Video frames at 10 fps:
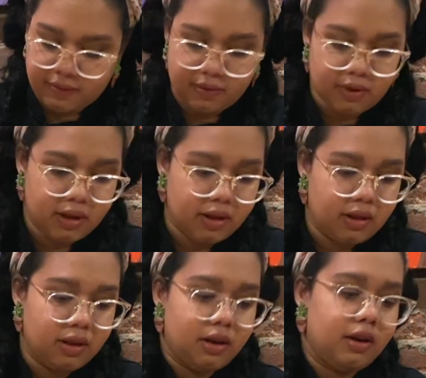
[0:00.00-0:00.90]
did
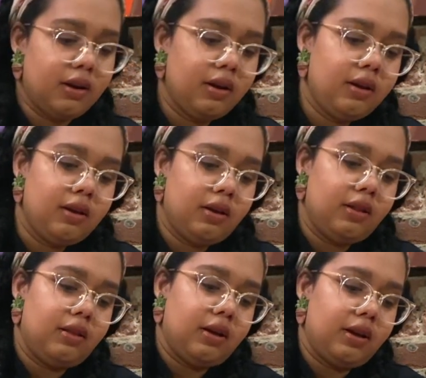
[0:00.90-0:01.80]
there.
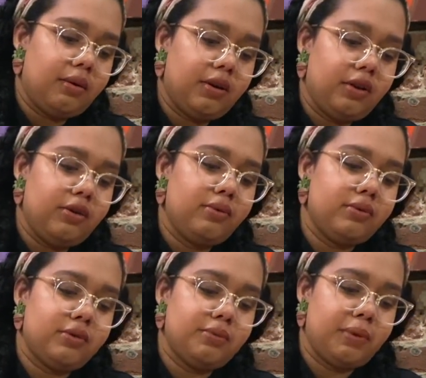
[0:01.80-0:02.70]
And then I'm gonna
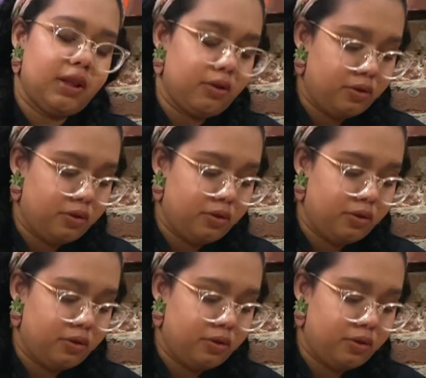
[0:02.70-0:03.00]
use my little